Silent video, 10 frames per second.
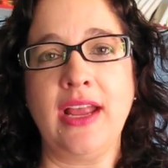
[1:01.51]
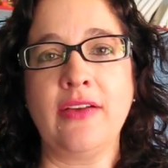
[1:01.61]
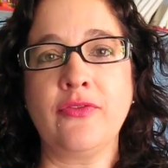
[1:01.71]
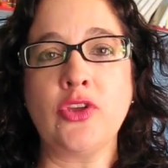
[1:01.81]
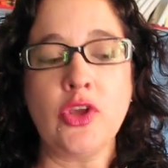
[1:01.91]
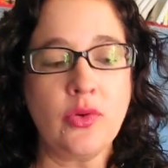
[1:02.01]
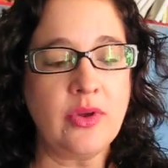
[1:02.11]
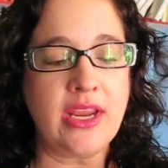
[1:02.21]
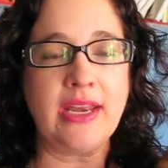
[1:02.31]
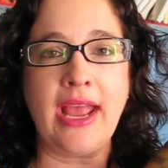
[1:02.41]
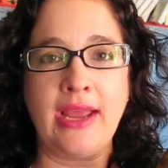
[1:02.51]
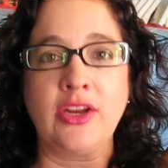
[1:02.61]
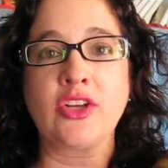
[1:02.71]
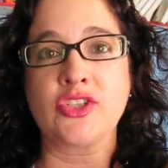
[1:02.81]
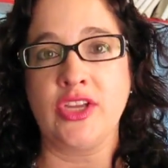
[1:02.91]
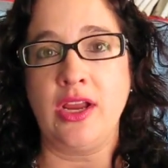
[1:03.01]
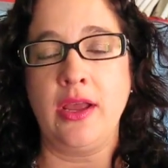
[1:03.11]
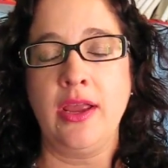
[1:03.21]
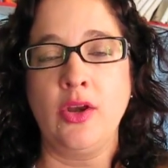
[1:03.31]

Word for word: If you need an, an